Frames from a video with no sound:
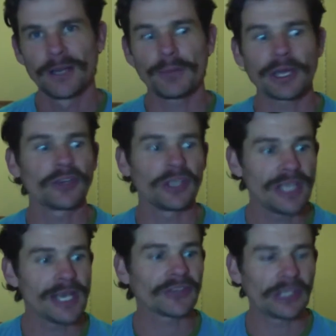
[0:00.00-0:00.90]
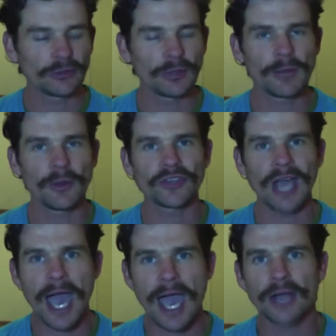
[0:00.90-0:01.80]
But yes, it is one of the most
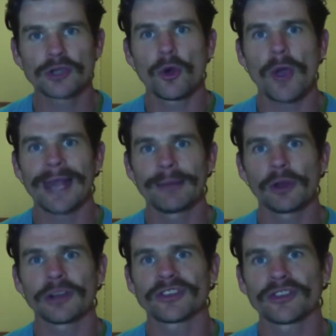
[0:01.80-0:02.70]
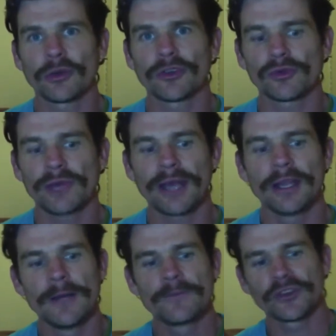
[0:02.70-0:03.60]
hardcore anabolic steroids around.
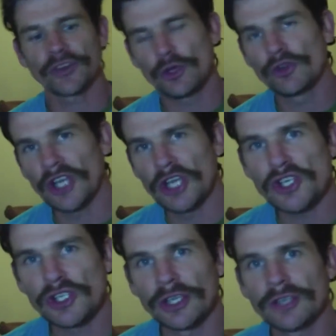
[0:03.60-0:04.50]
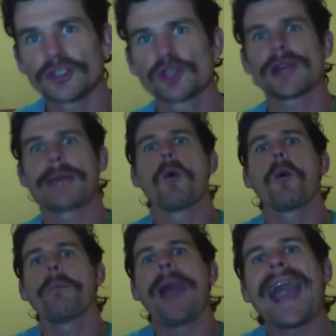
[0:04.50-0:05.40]
So they use insulin to create
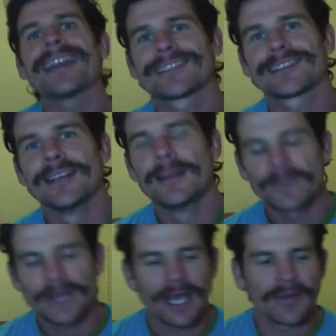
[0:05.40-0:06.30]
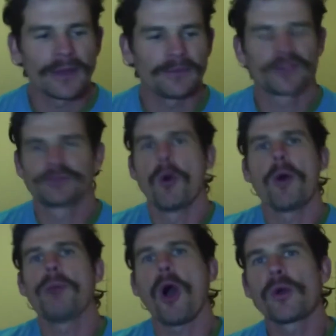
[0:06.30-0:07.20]
more mass and then just
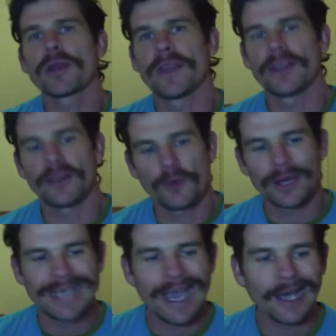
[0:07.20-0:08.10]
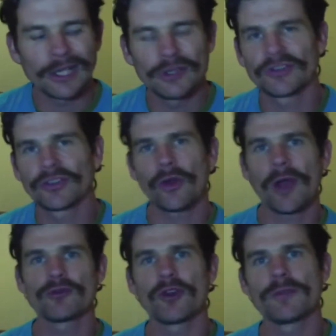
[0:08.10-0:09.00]
more bulk. And then if you want to cut, use
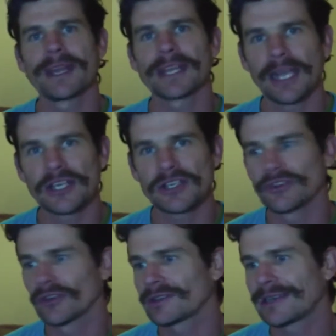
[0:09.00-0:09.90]
thyroid medications like